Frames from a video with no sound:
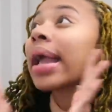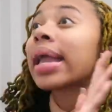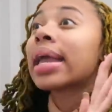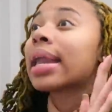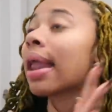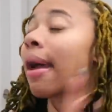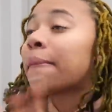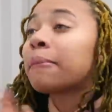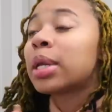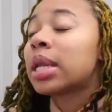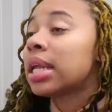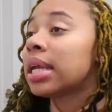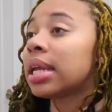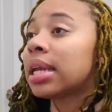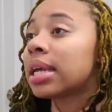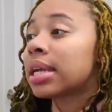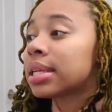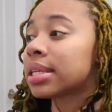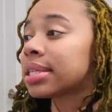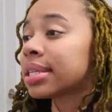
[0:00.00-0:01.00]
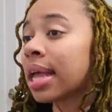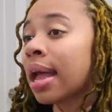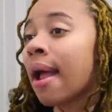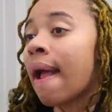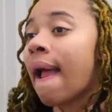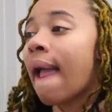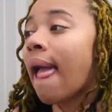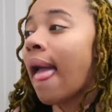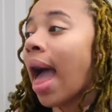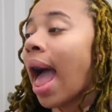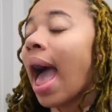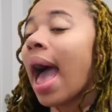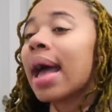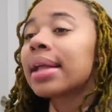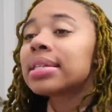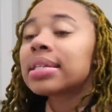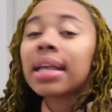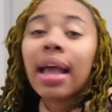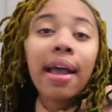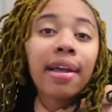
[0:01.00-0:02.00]
cannot believe this. I
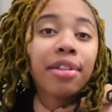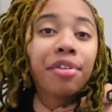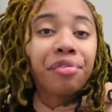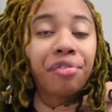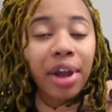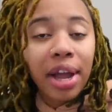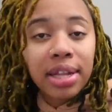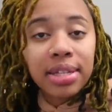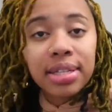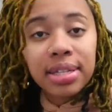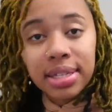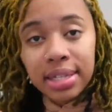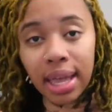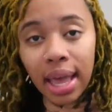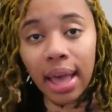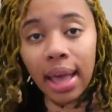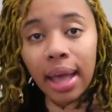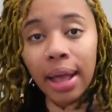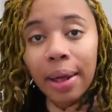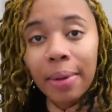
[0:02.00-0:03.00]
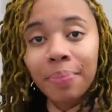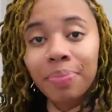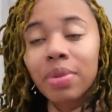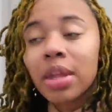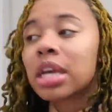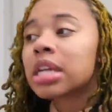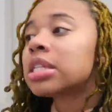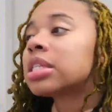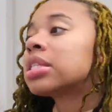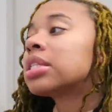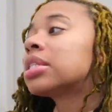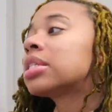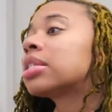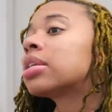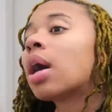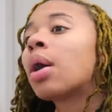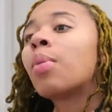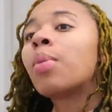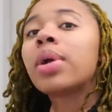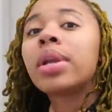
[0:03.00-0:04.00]
just had the rant to say,
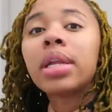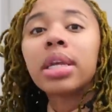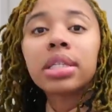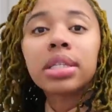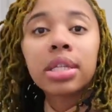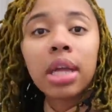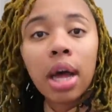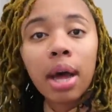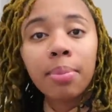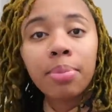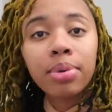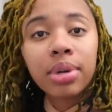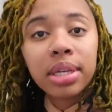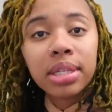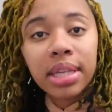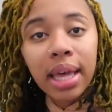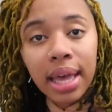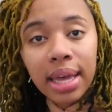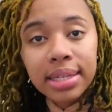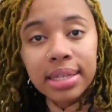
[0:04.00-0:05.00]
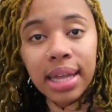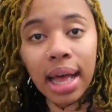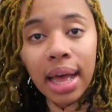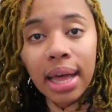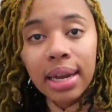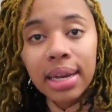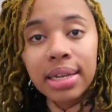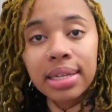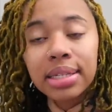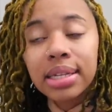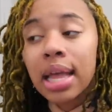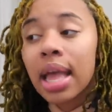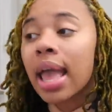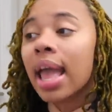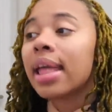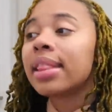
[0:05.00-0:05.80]
someone needs to humble these hairstylists.